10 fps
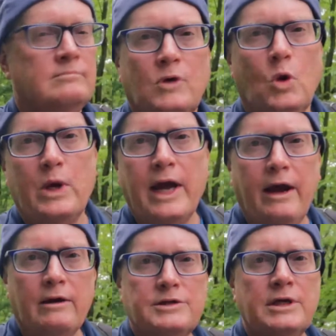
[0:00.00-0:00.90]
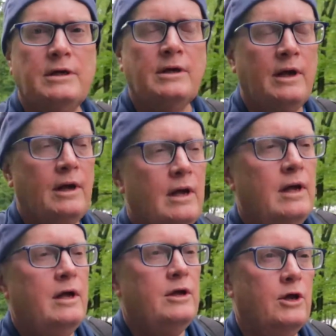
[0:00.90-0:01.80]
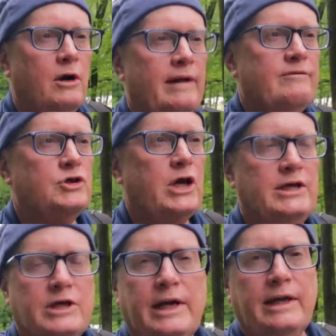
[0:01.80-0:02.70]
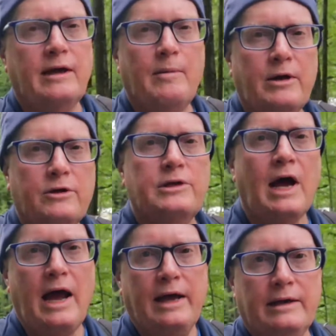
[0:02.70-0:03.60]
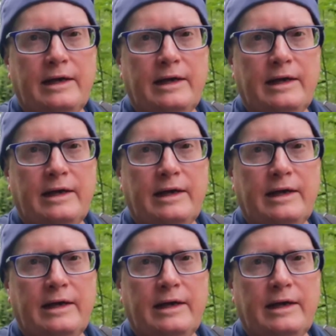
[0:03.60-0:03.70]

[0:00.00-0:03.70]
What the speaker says: who cares? You don't have to change anything about your diet.